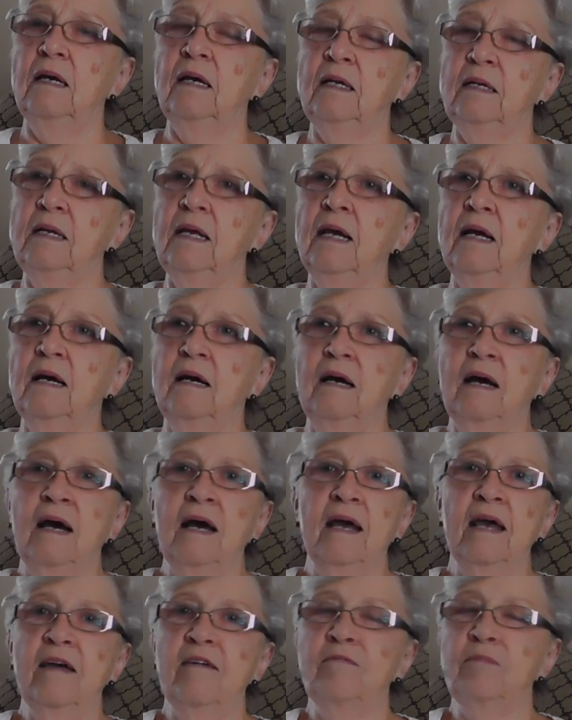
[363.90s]
And yeah,
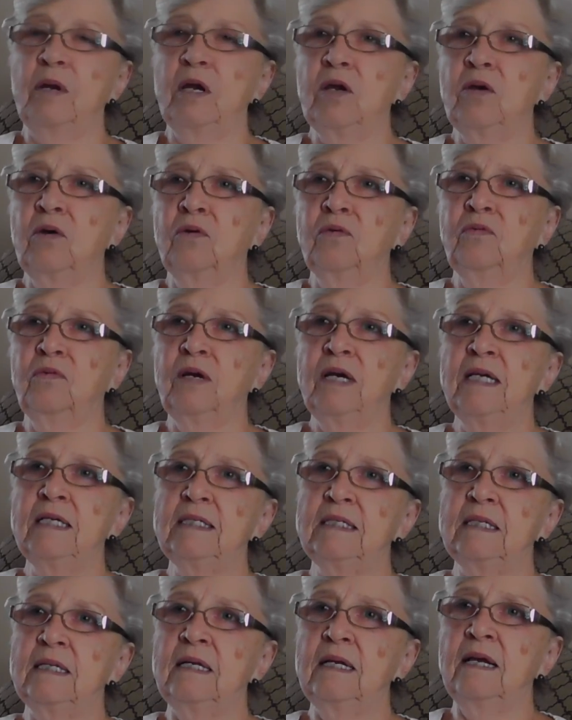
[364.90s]
I have my own
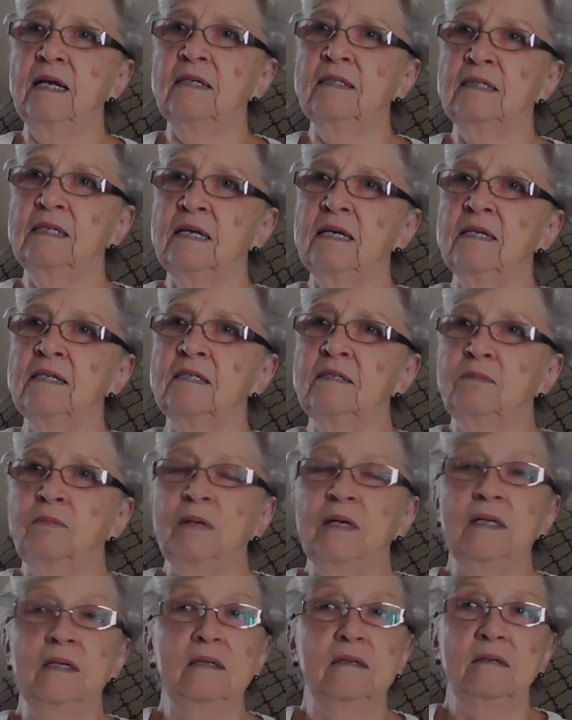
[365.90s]
ways and he has his,
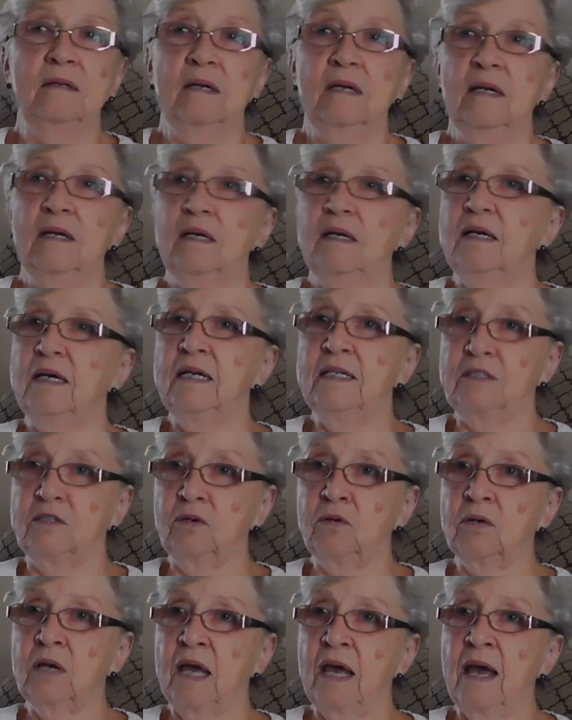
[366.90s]
but it's
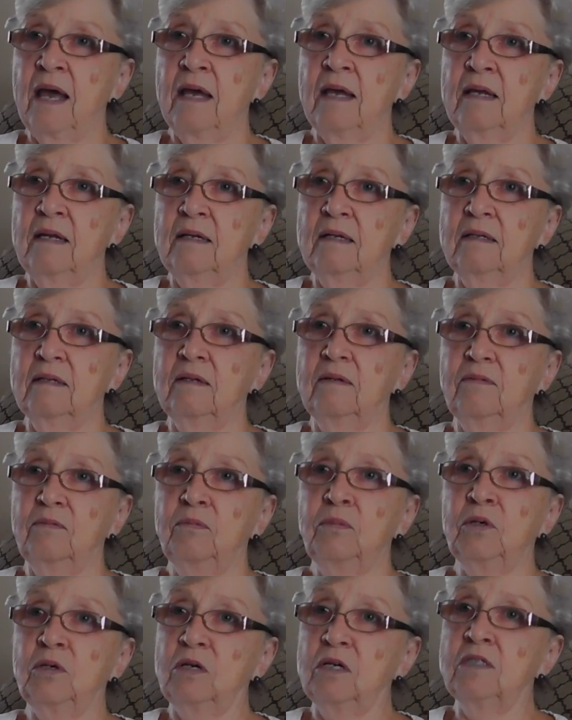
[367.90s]
okay
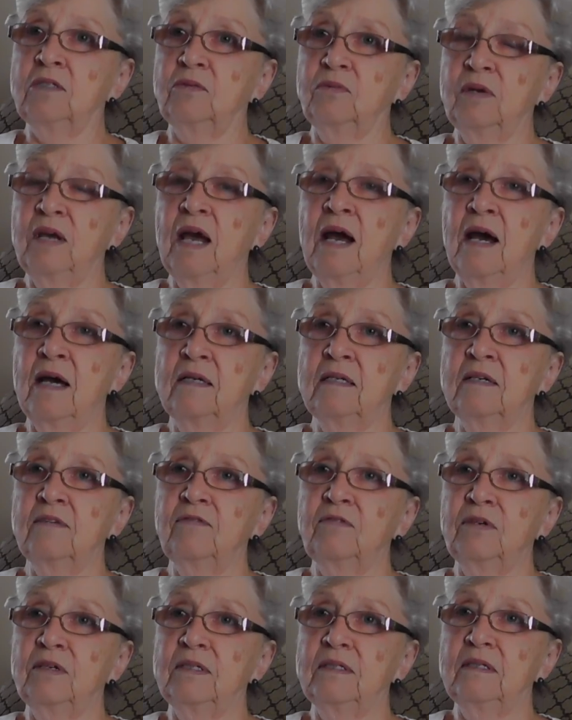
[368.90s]
because we are
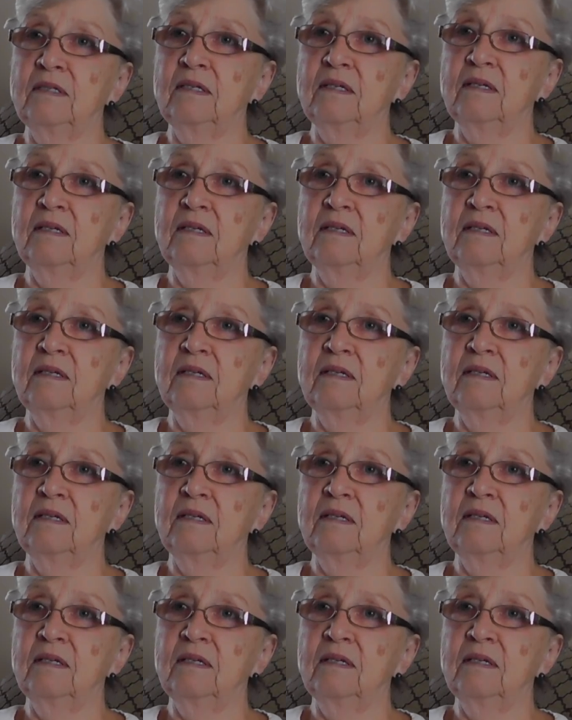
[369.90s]
different.